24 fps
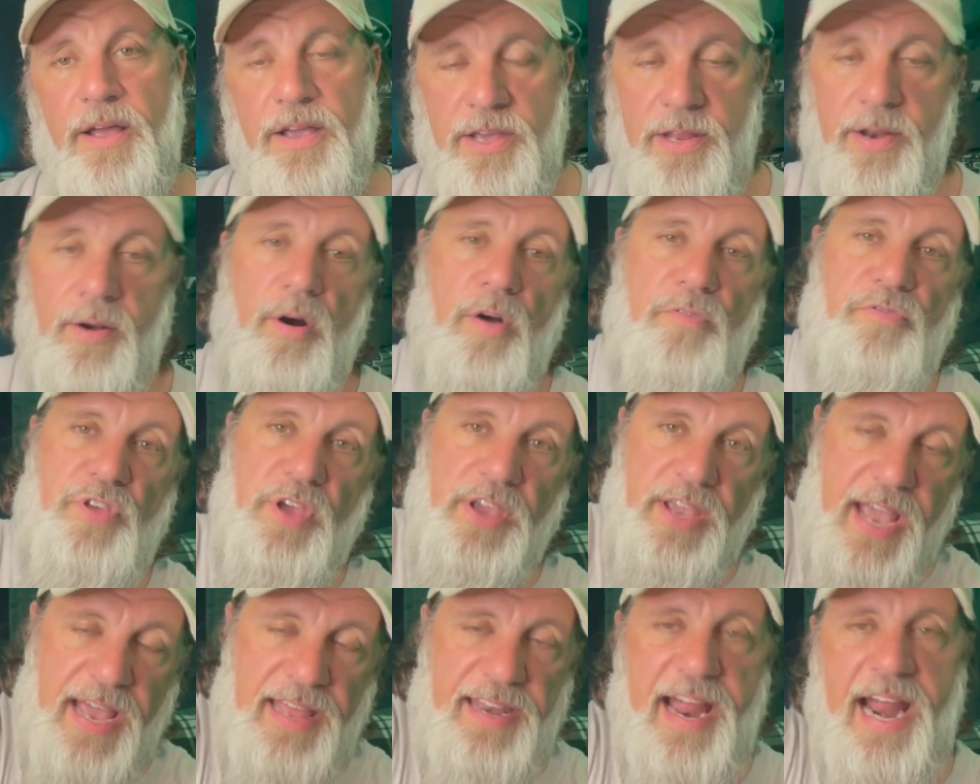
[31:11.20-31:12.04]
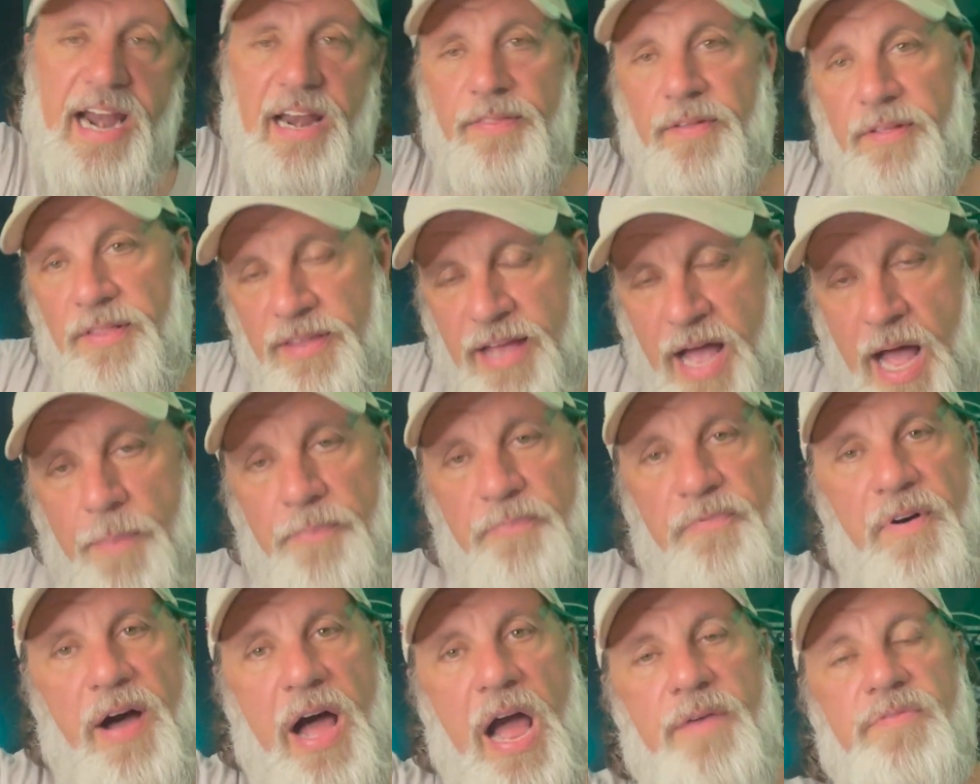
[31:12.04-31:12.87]
You know, if you get out of the
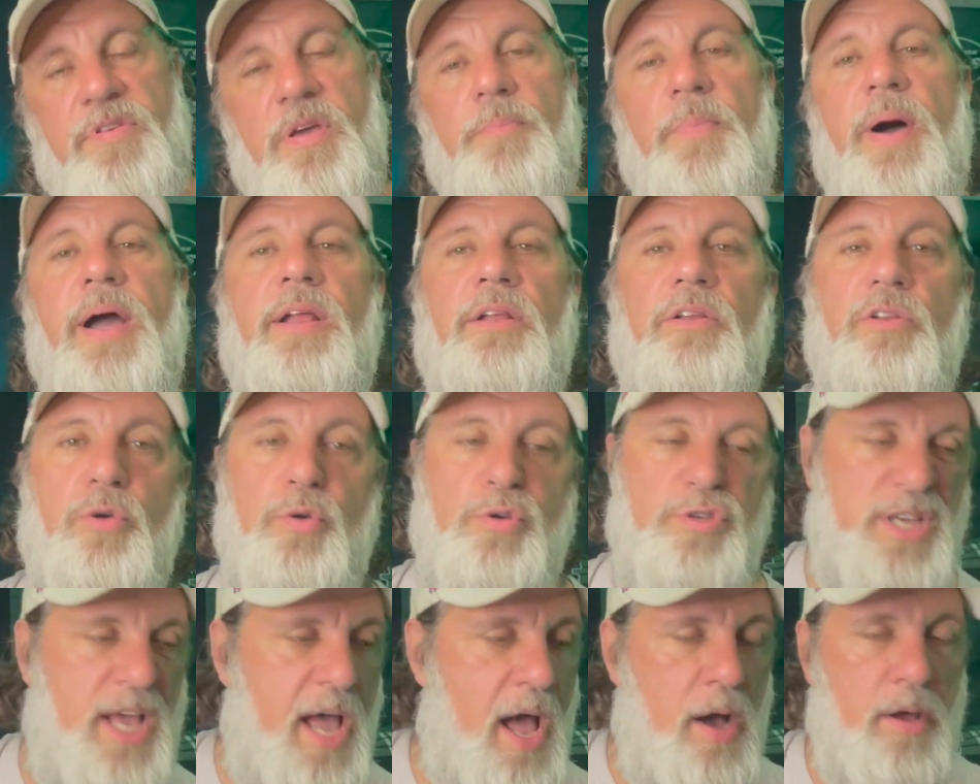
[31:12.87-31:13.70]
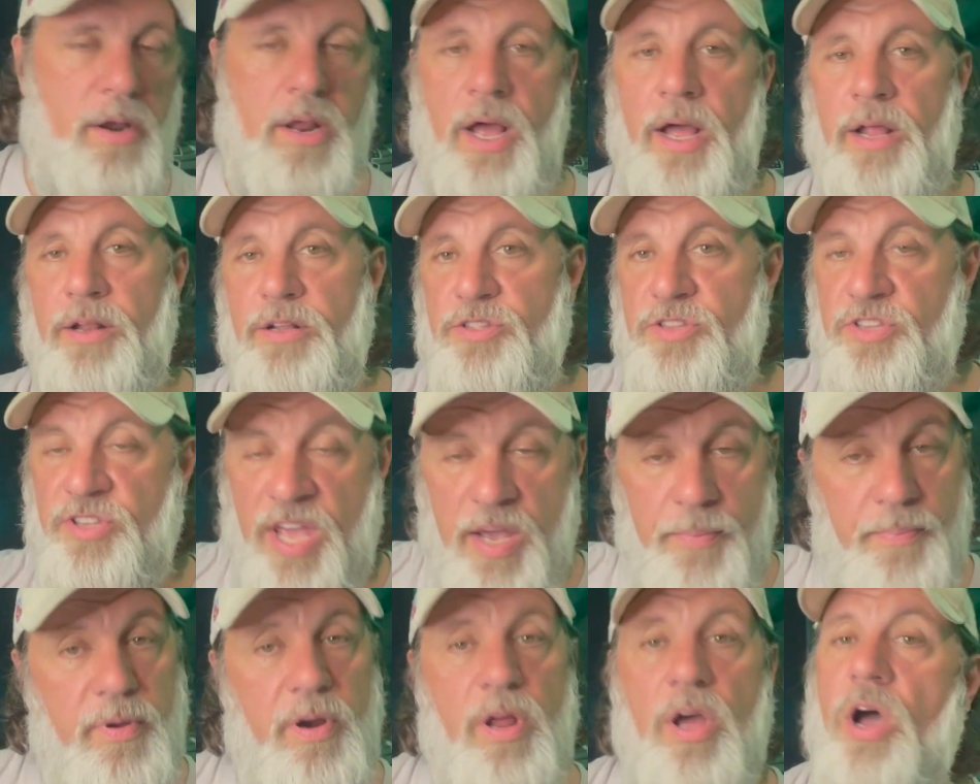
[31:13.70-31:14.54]
top five, you might lose out on
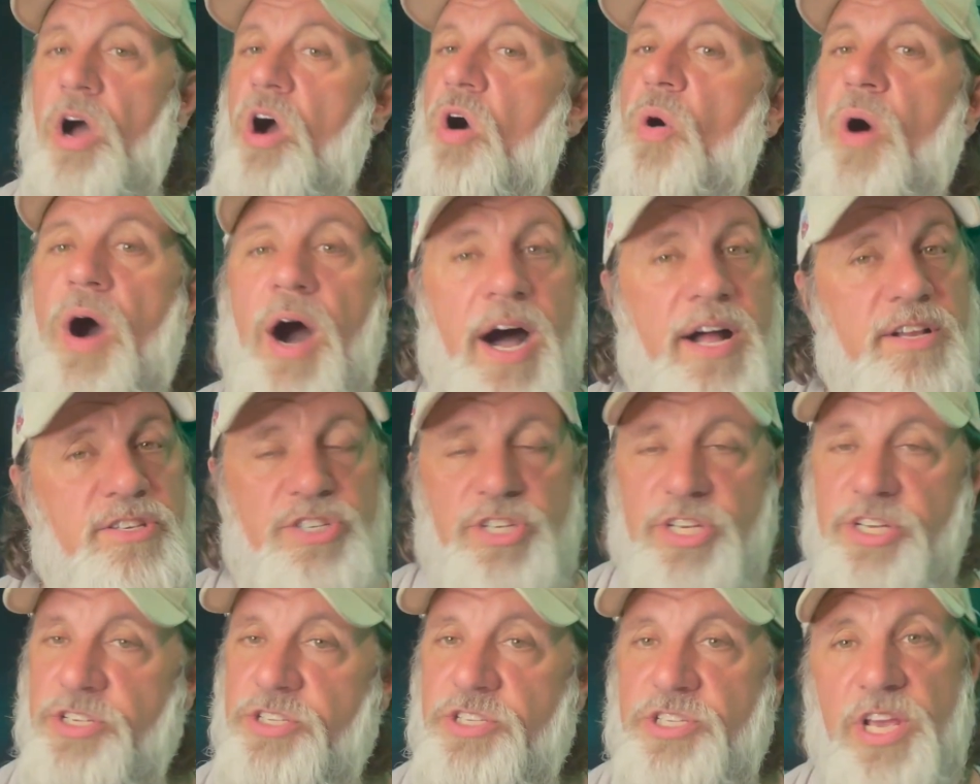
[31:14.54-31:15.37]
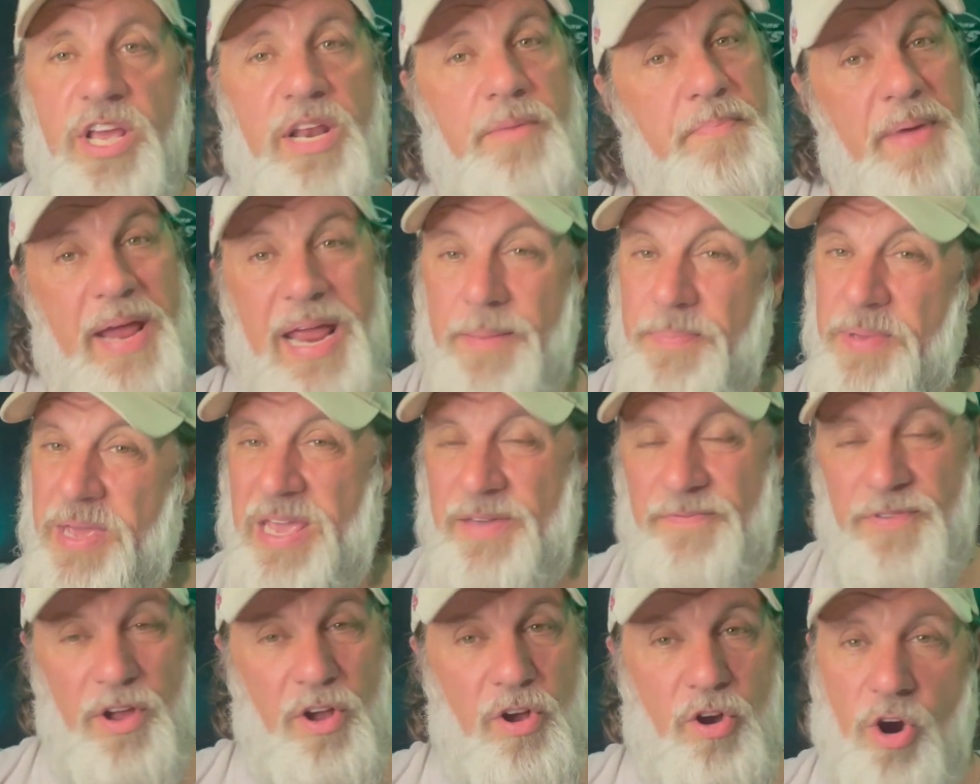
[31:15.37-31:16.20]
Thibodeaux, Hutchinson, maybe
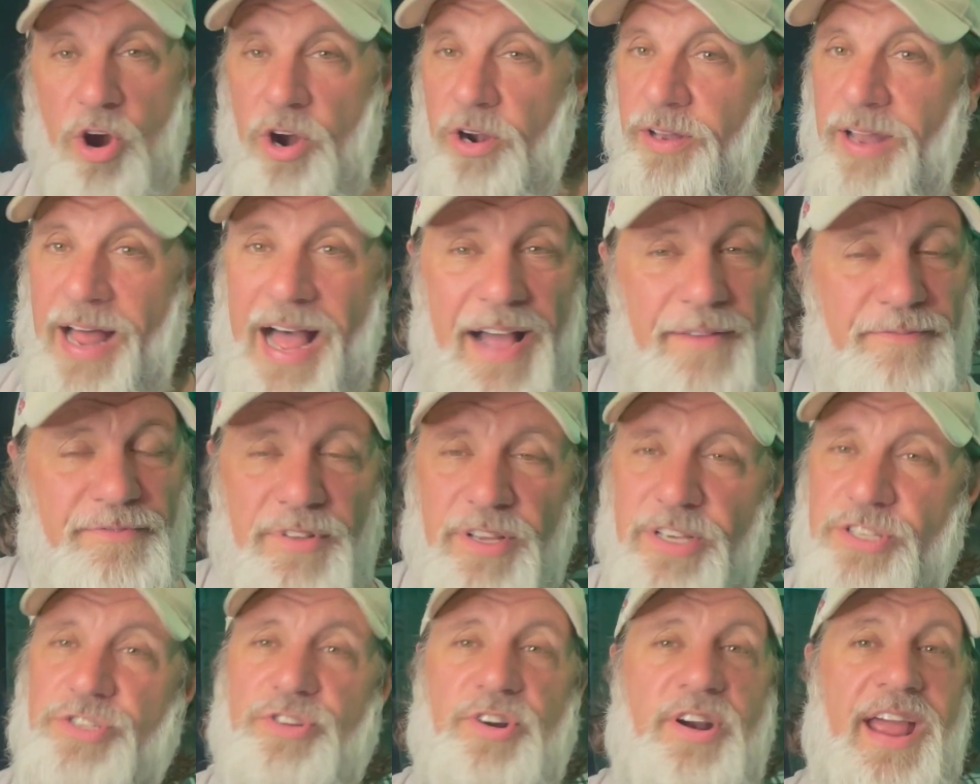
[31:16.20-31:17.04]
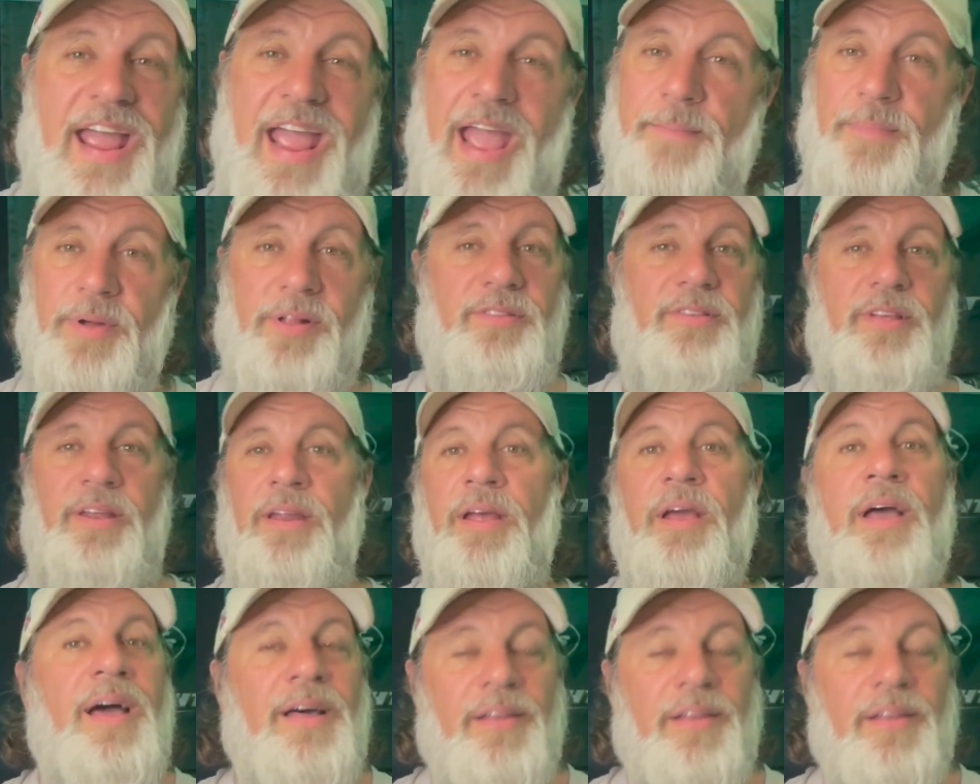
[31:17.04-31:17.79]
even Karlaftis or Hamilton.